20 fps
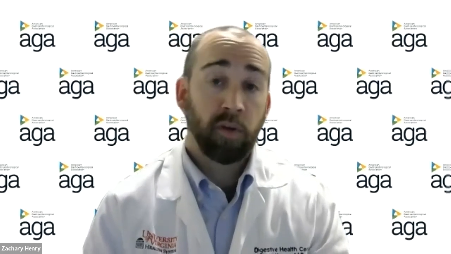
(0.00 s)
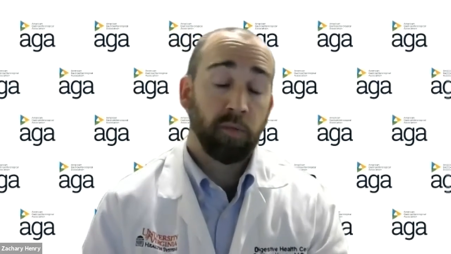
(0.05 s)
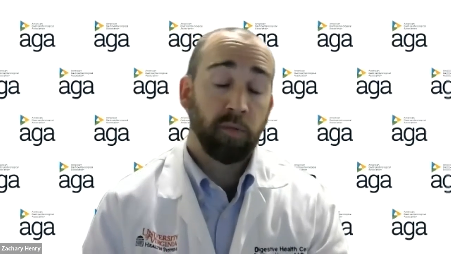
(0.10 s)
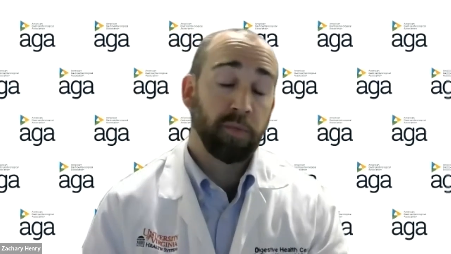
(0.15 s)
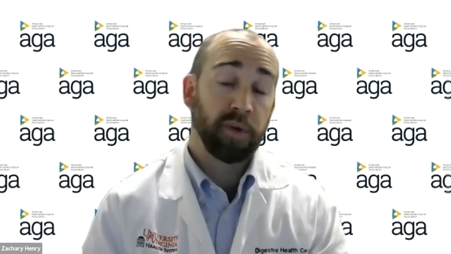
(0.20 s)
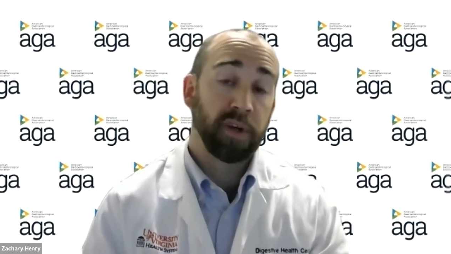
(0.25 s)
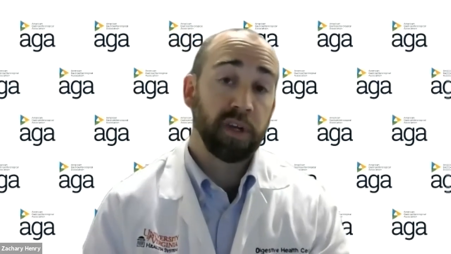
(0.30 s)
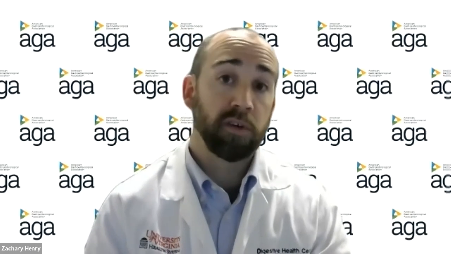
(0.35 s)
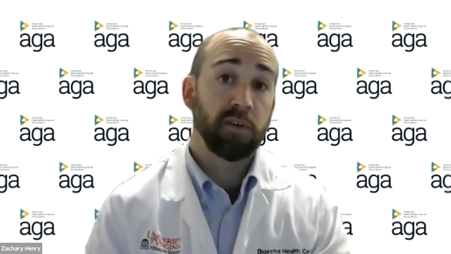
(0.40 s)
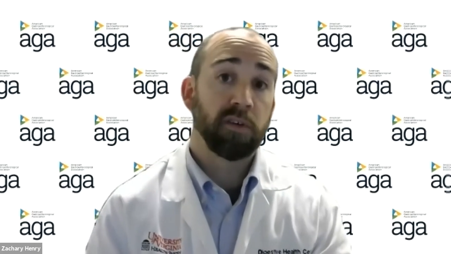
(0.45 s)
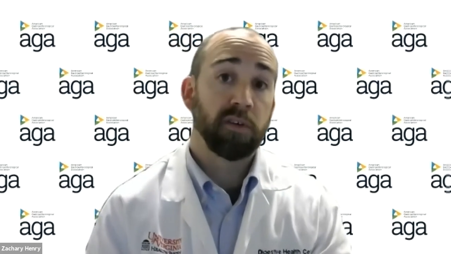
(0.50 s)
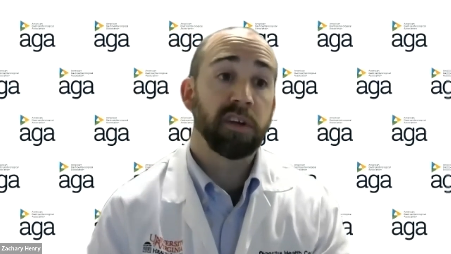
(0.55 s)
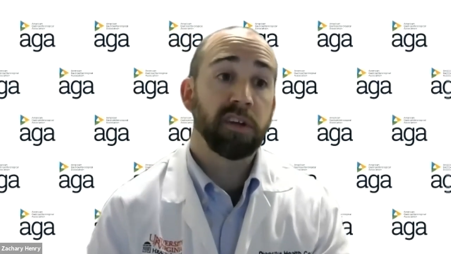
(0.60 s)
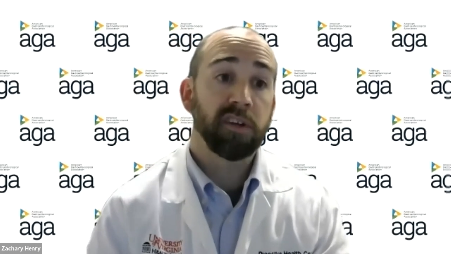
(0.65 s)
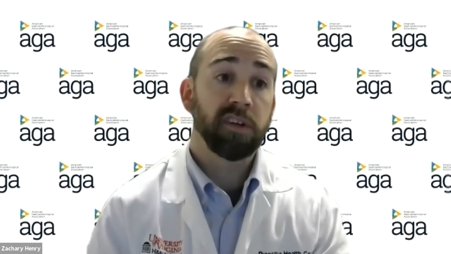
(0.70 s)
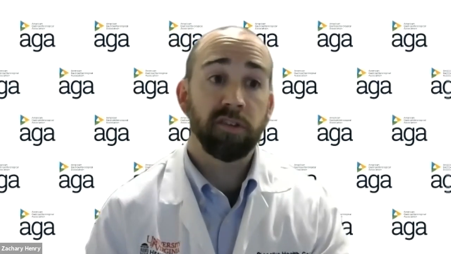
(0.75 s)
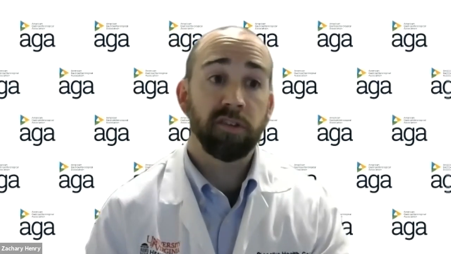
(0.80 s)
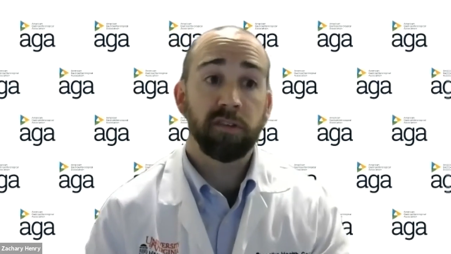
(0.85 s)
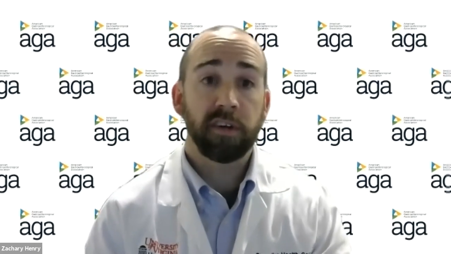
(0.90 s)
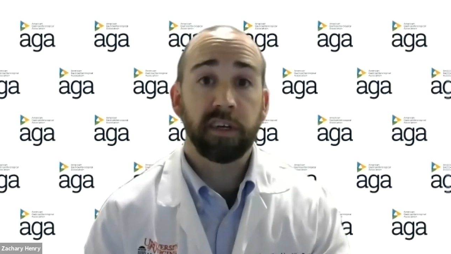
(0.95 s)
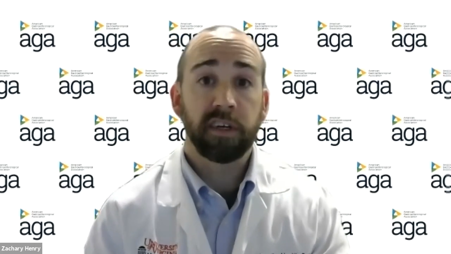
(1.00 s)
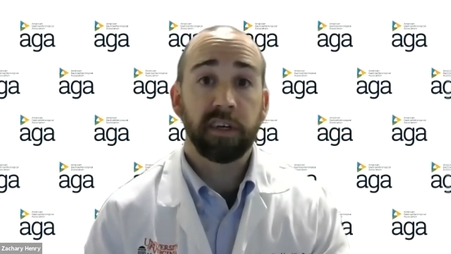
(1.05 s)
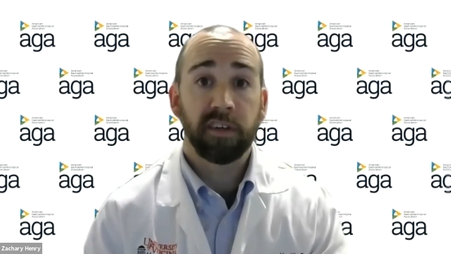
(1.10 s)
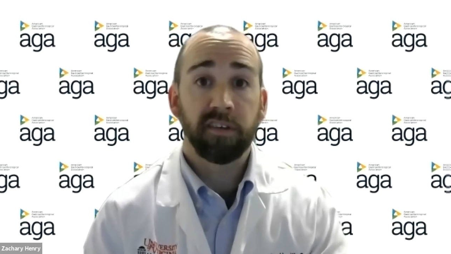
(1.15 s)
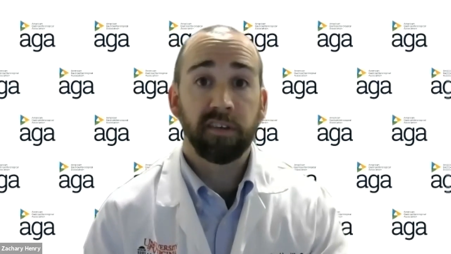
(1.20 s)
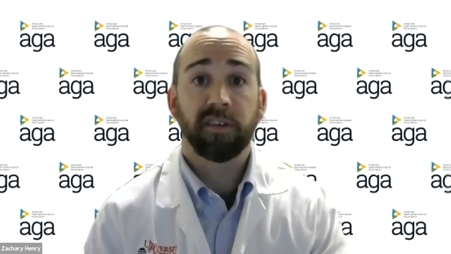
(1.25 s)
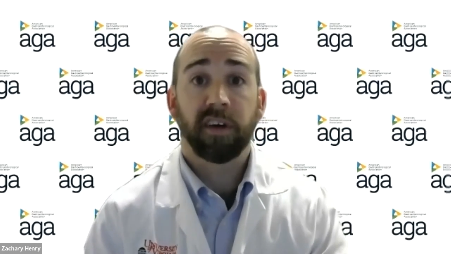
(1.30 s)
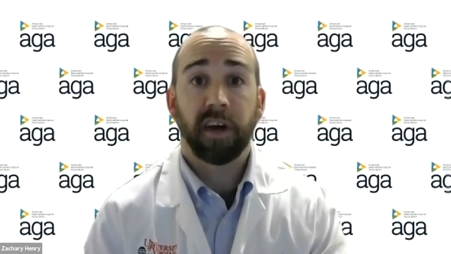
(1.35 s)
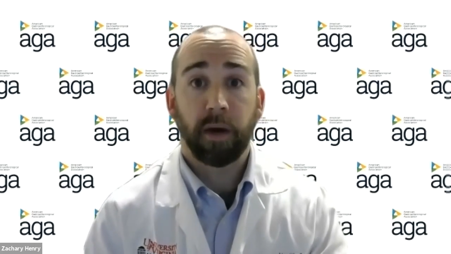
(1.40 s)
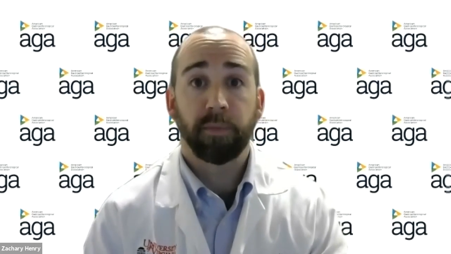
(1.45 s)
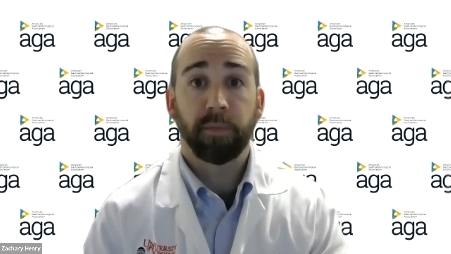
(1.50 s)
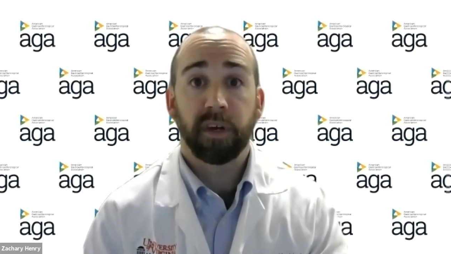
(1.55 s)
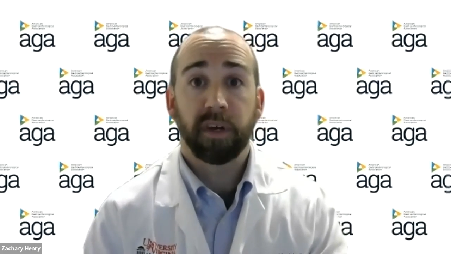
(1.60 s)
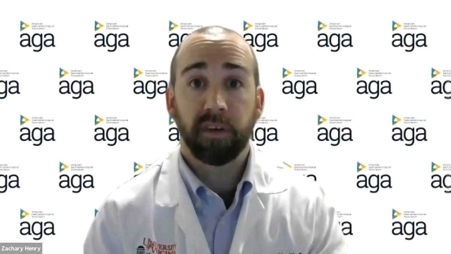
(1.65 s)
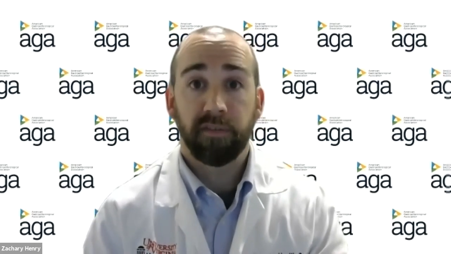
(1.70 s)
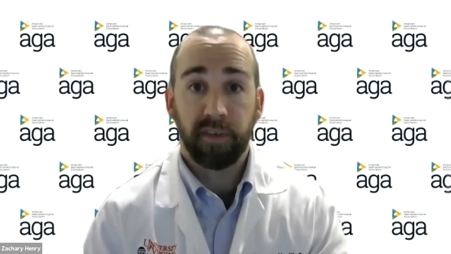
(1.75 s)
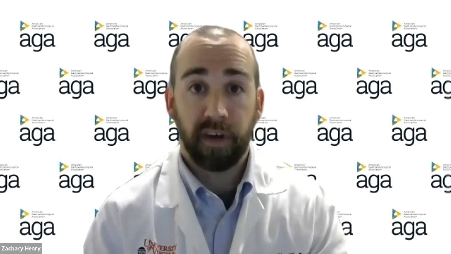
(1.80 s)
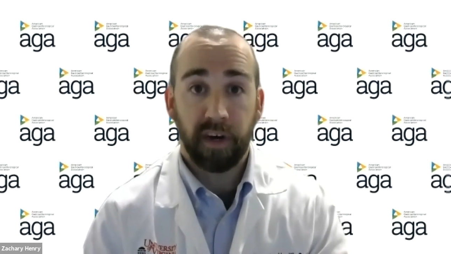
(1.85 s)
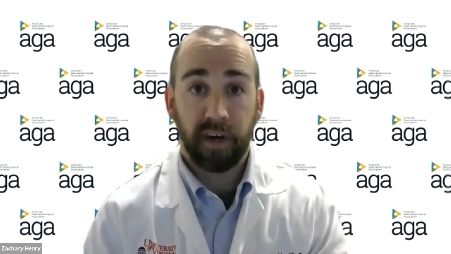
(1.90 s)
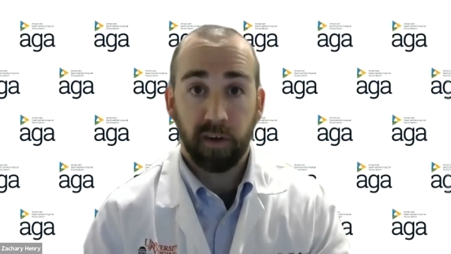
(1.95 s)
But your initial endoscopic
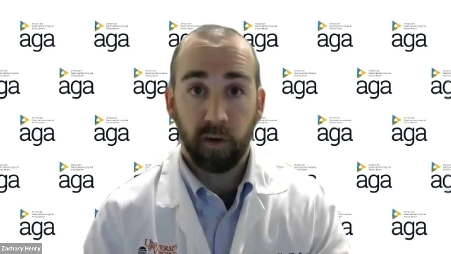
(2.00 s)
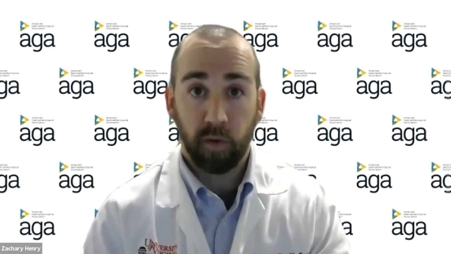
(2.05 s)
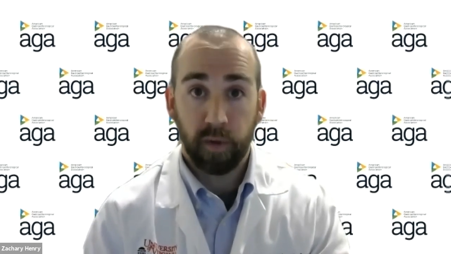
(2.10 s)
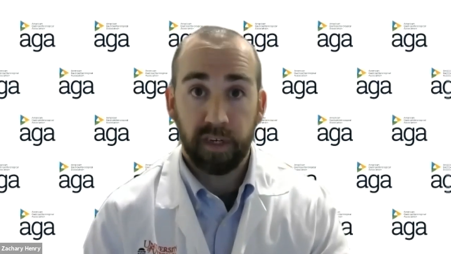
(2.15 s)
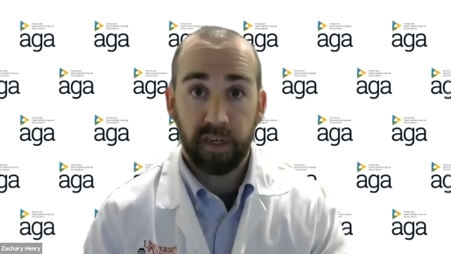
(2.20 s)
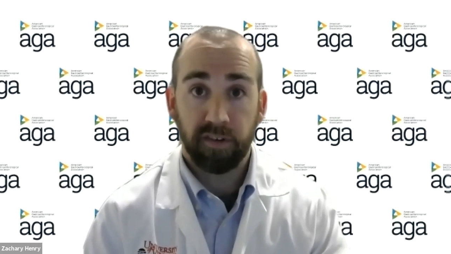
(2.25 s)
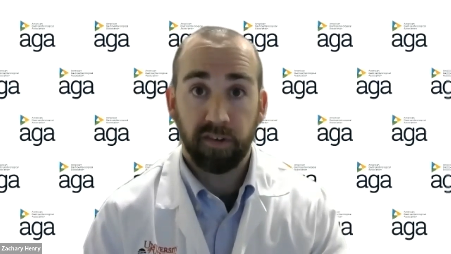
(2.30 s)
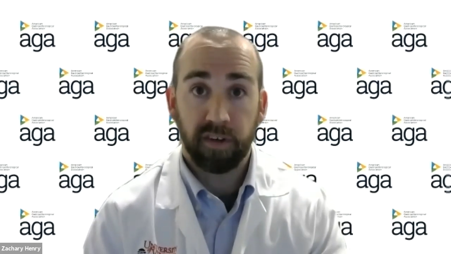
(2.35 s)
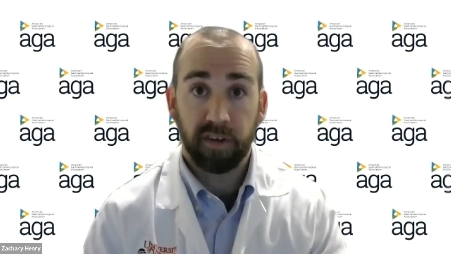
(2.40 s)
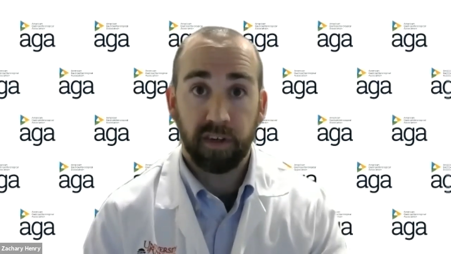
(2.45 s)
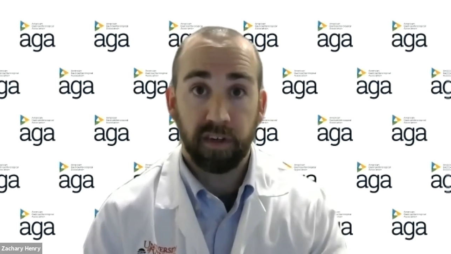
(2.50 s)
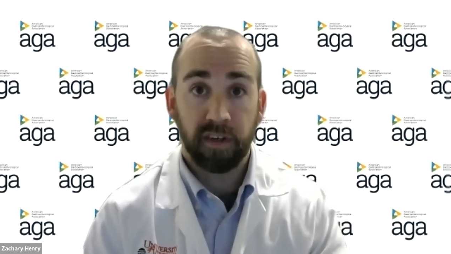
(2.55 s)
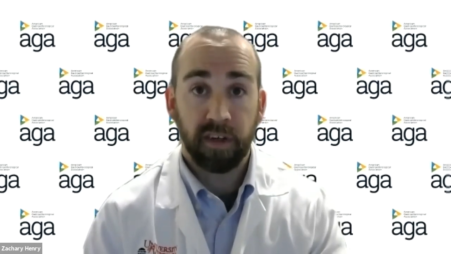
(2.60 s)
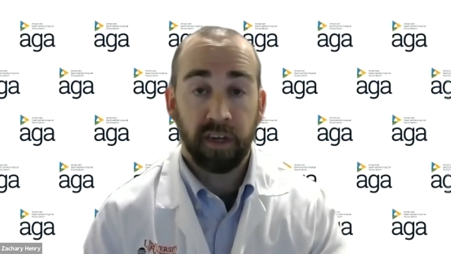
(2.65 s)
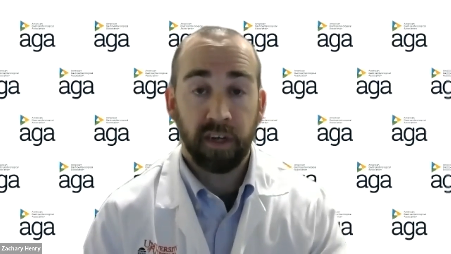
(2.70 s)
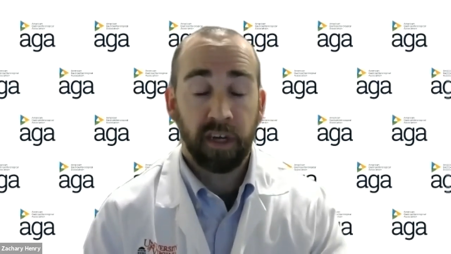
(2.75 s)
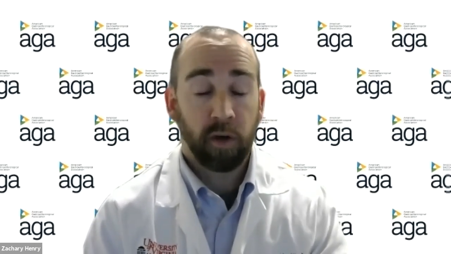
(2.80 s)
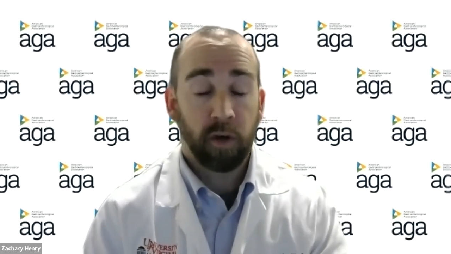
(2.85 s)
evaluation